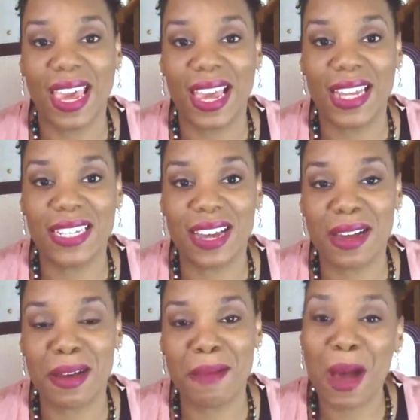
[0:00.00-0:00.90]
And
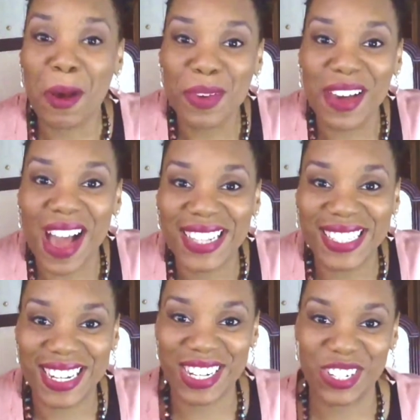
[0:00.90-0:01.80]
I hope you
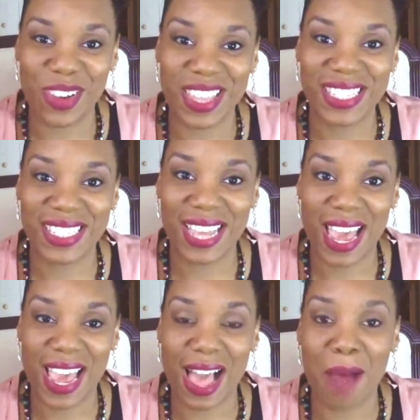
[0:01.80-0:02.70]
guys did enjoy this
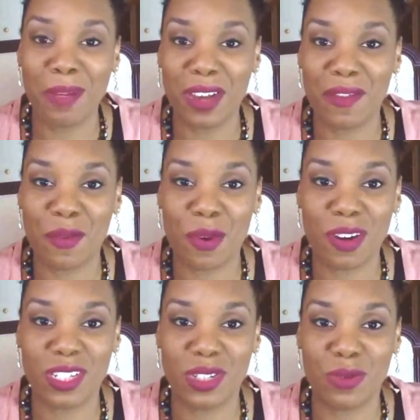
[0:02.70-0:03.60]
tag. I'm looking
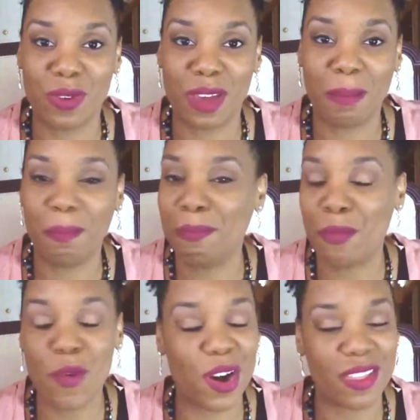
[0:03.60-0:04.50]
forward to doing
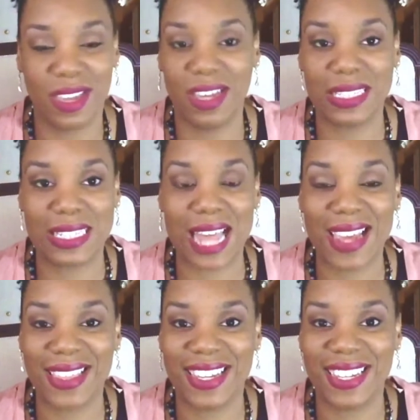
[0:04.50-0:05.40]
more things
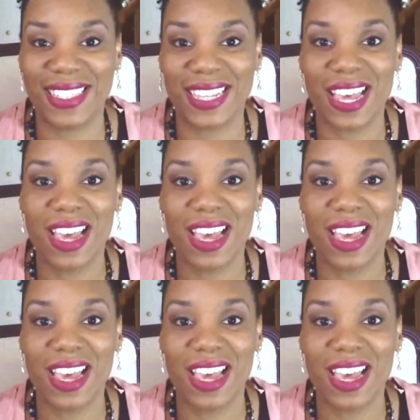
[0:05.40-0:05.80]
like this,